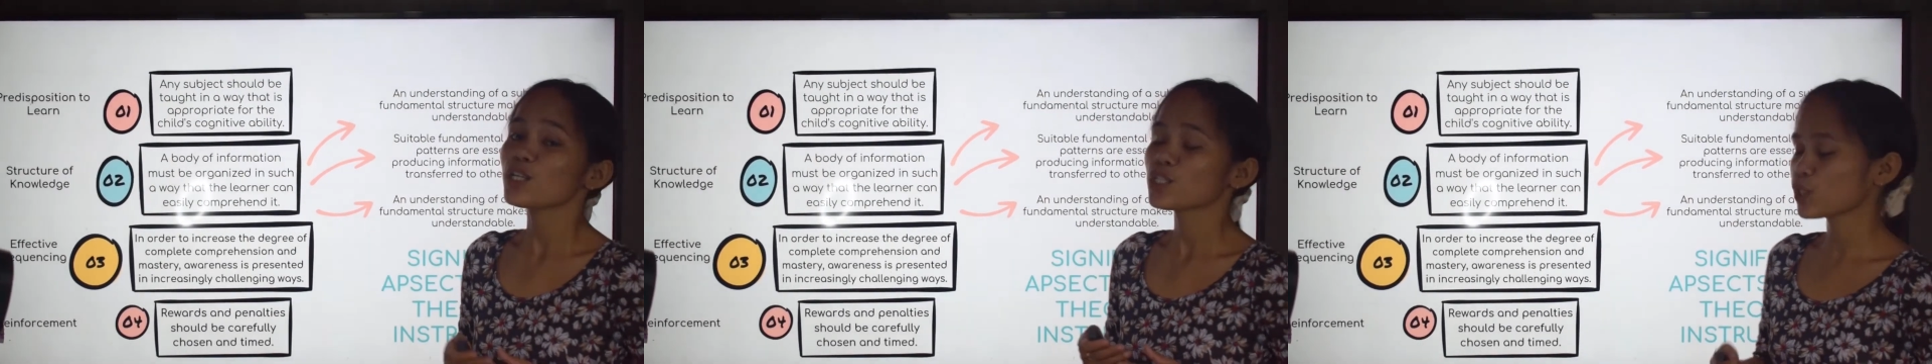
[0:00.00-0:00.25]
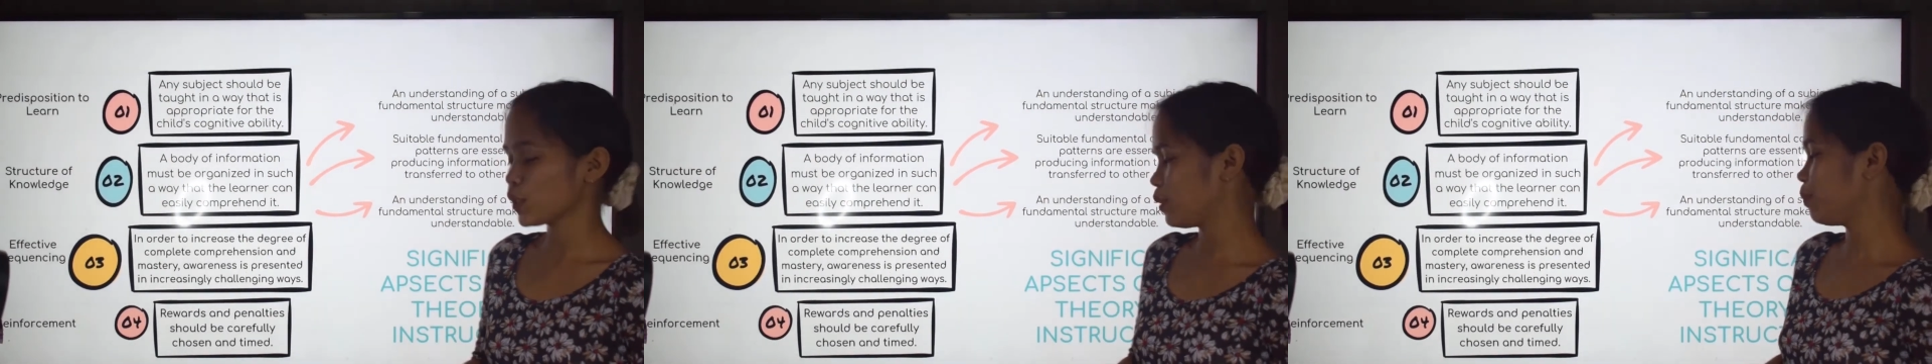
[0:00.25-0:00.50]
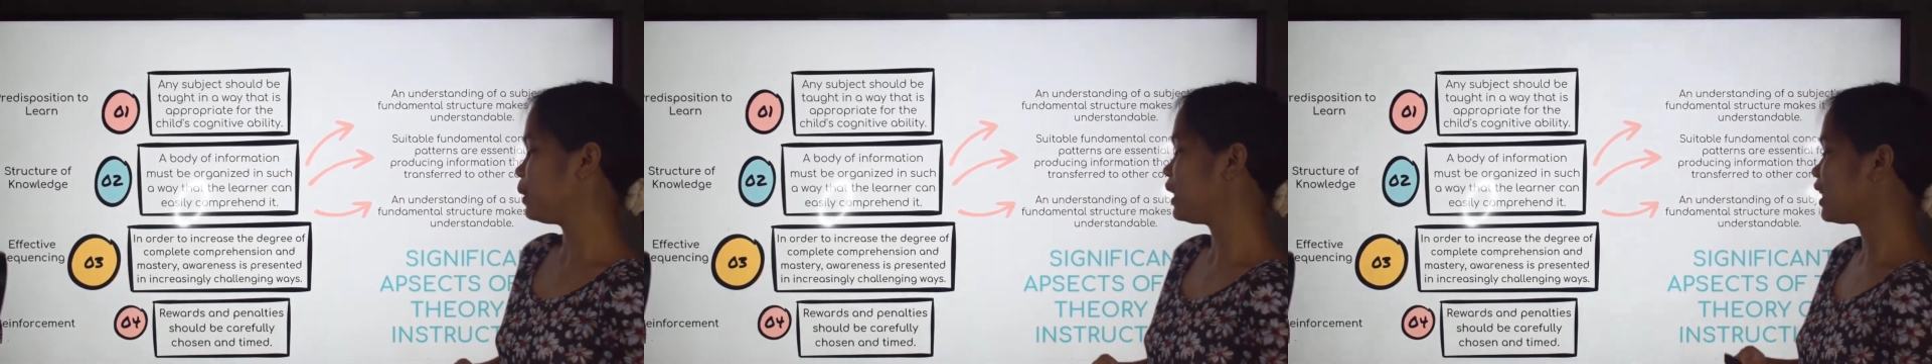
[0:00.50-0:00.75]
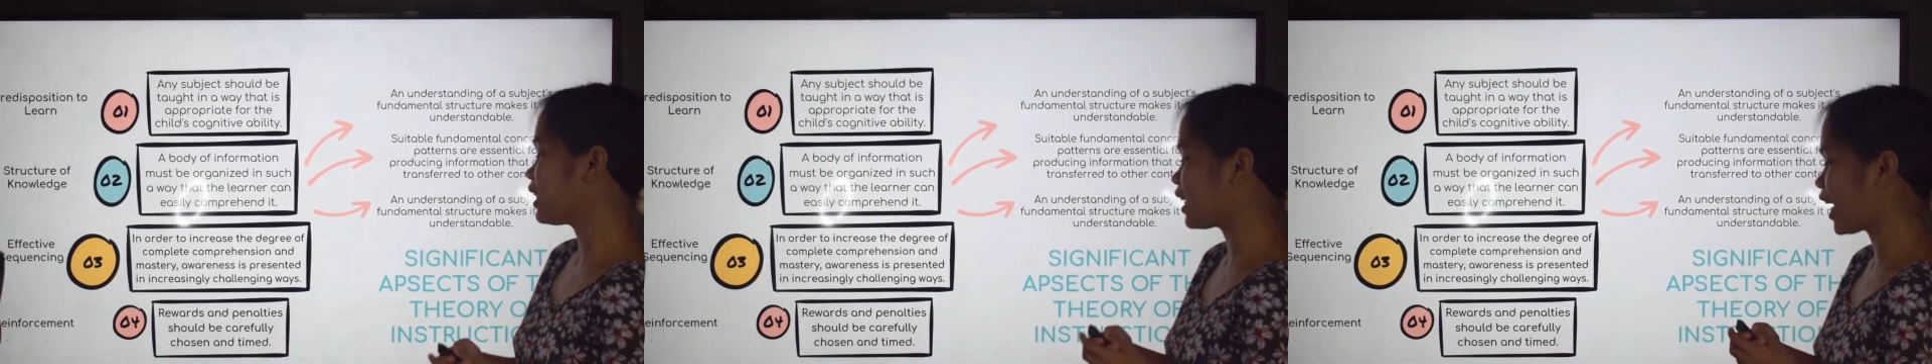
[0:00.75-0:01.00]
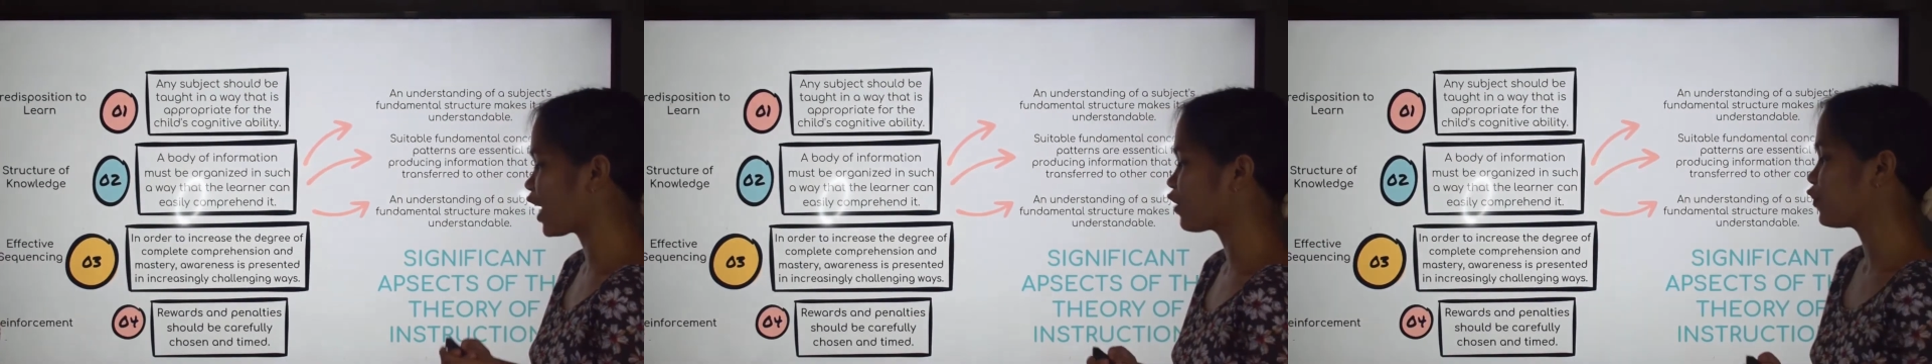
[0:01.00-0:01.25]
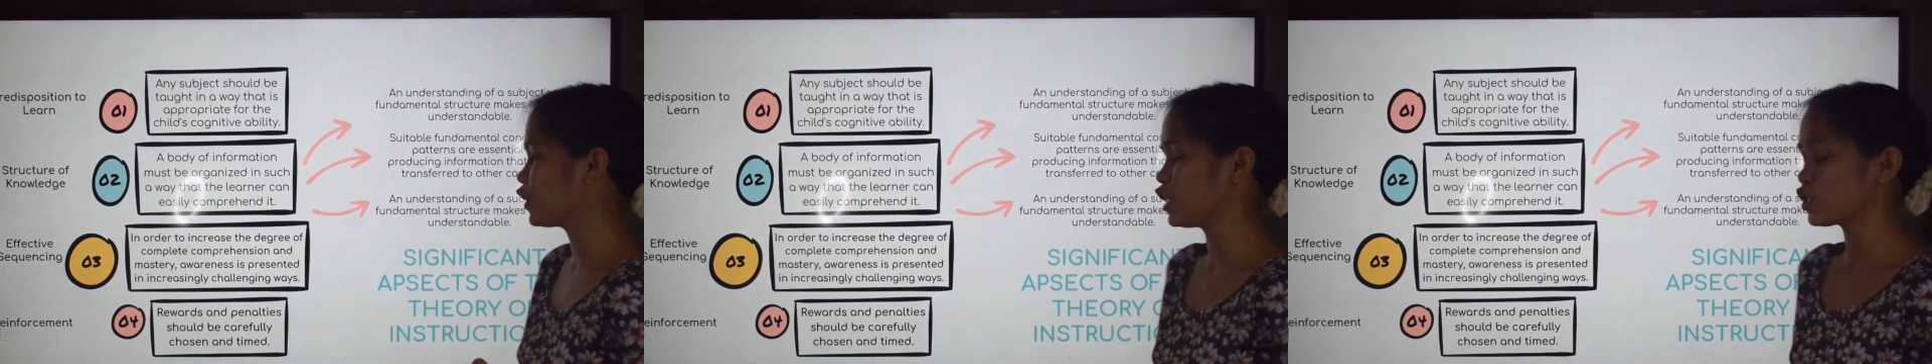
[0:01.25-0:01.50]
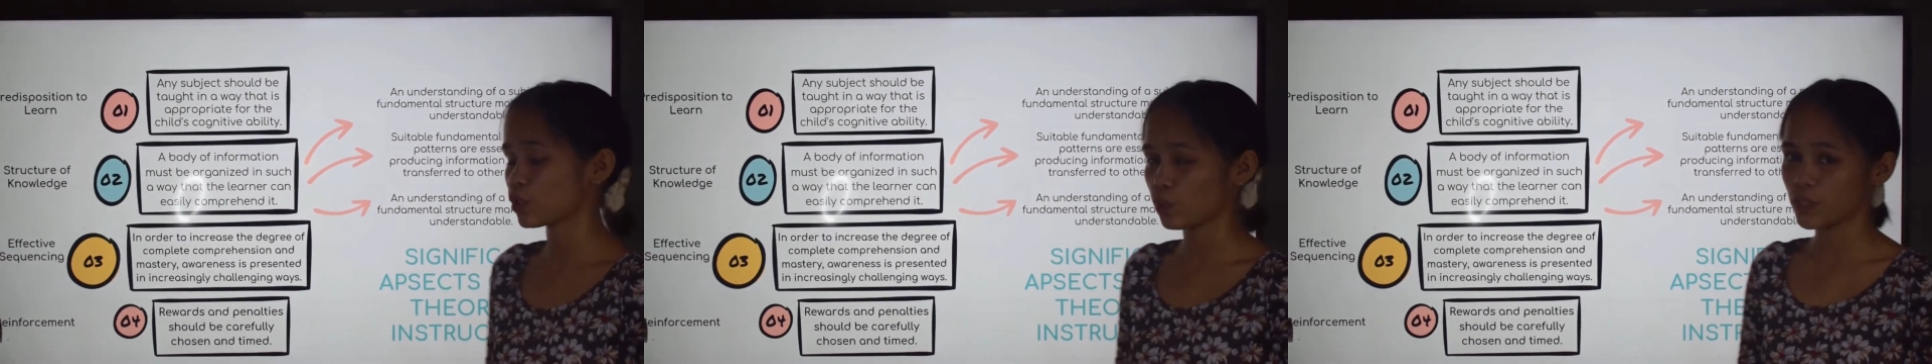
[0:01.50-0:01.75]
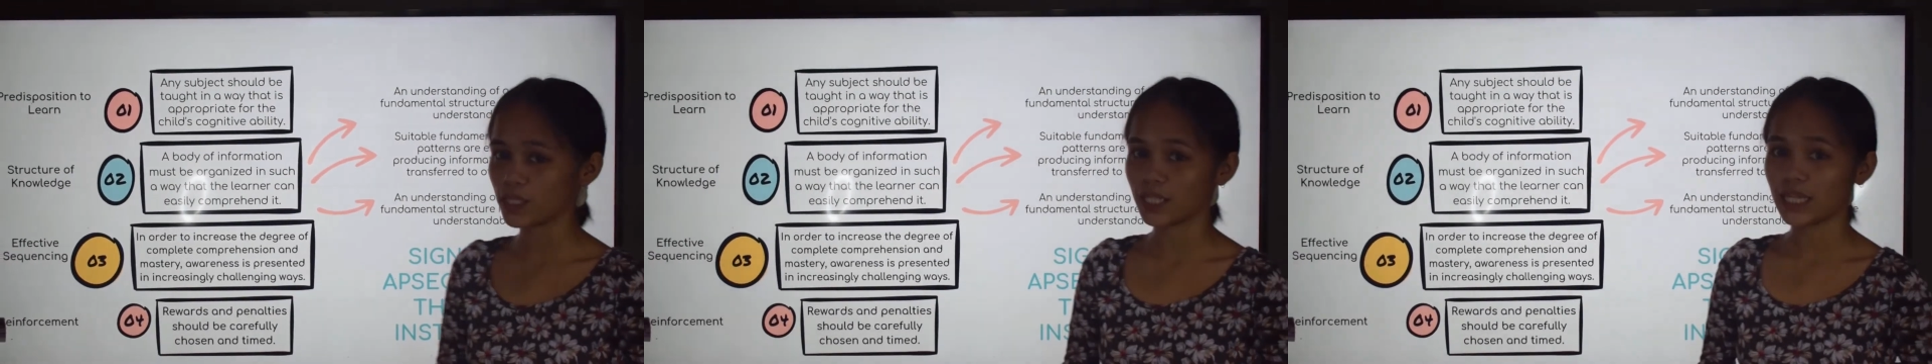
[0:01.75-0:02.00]
should be carefully
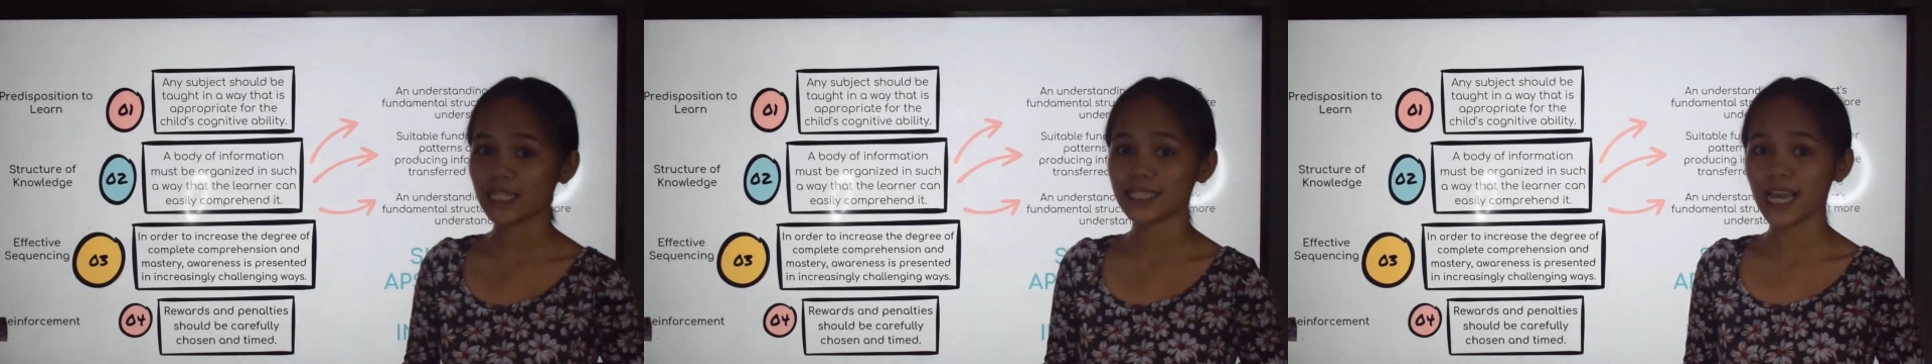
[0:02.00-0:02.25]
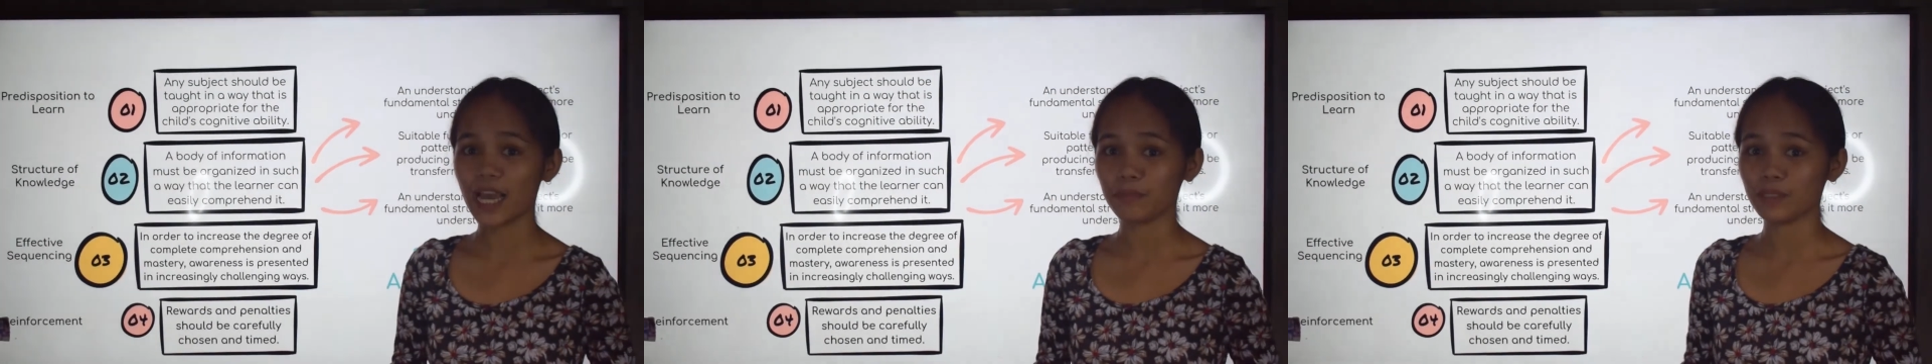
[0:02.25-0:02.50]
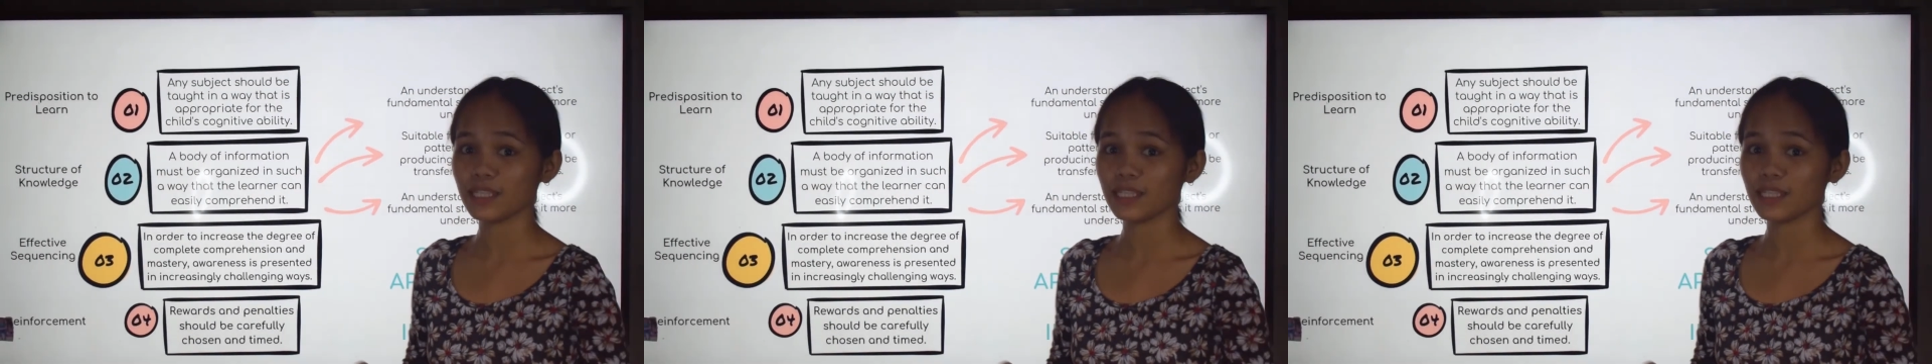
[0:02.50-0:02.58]
chosen and timed.